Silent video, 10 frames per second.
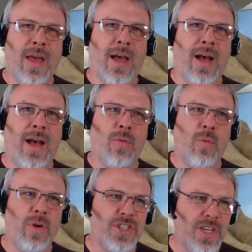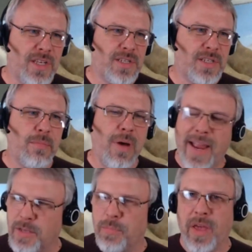uh, which is
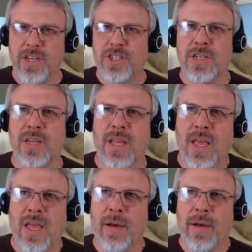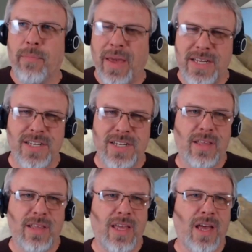my depiction
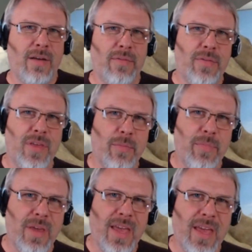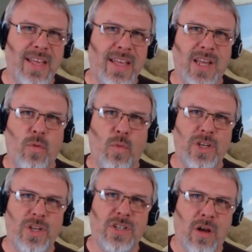basically of the BNSF
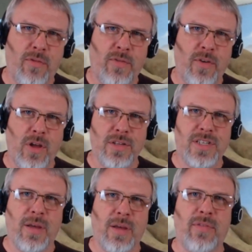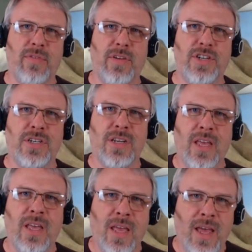Wichita Falls subdivision
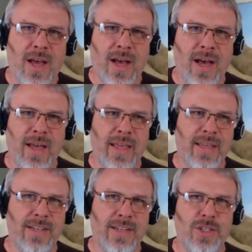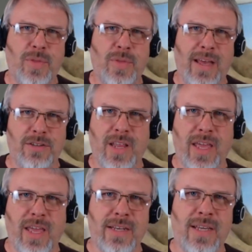uh, in
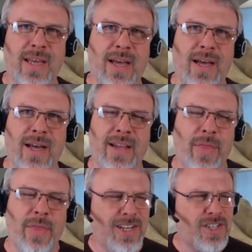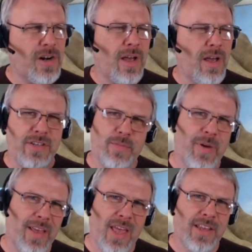2008. Uh, I thought I'd start off just
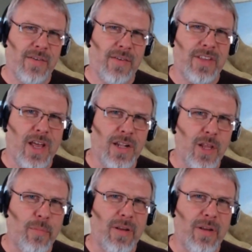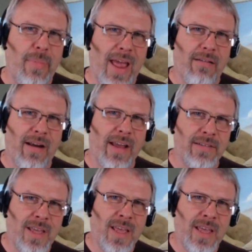by kind of giving you a little bit of background,